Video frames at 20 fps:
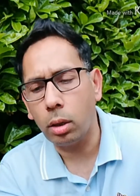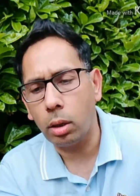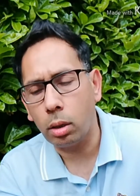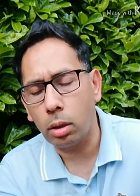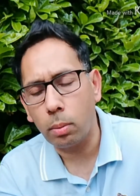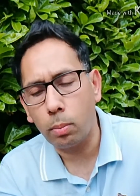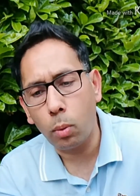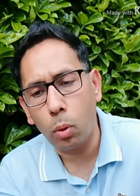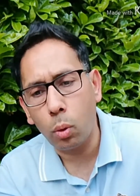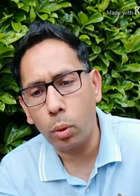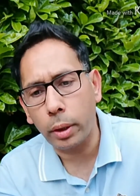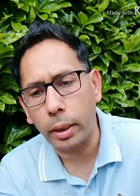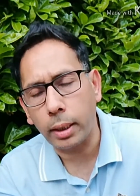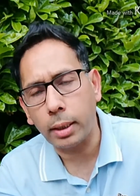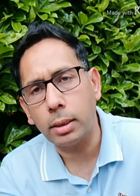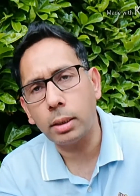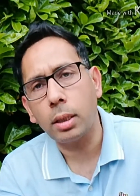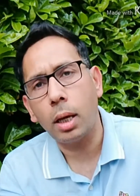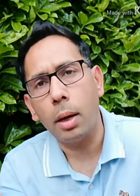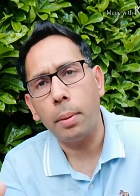a
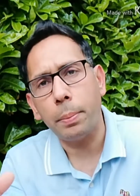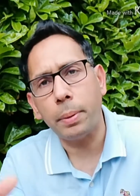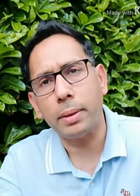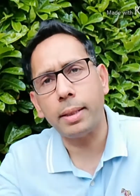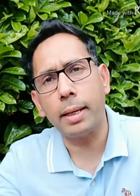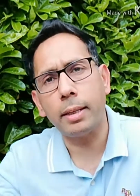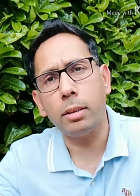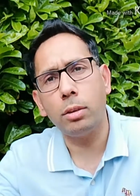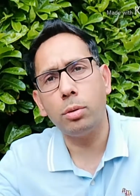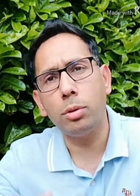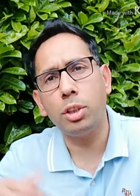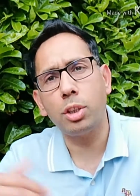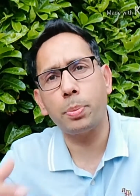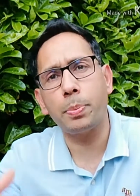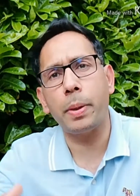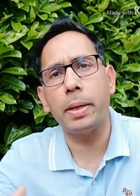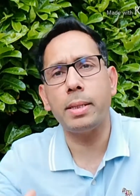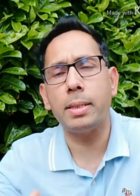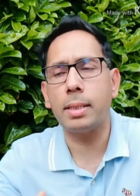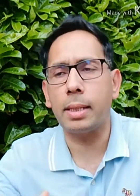mortgage, but then you
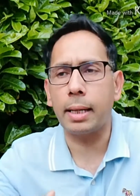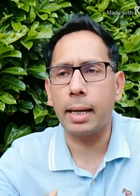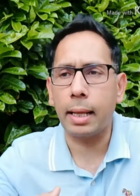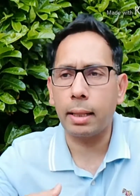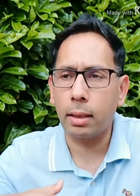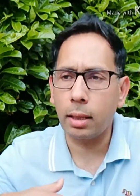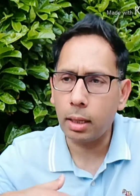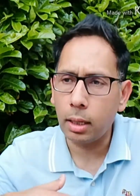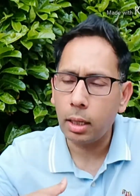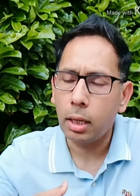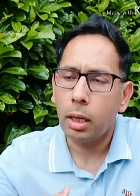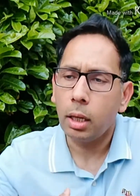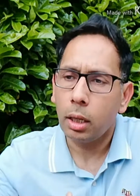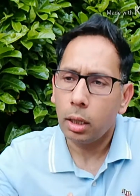spent another,